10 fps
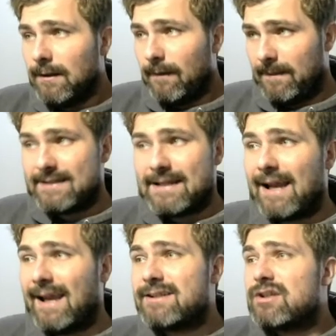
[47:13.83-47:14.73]
This
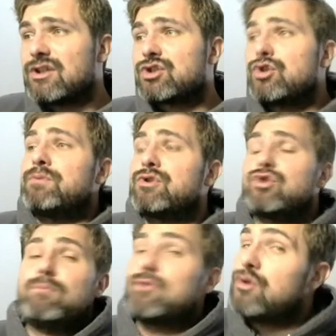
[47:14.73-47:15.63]
deck isn't super
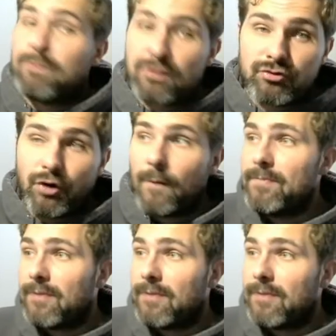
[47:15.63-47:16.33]
strong.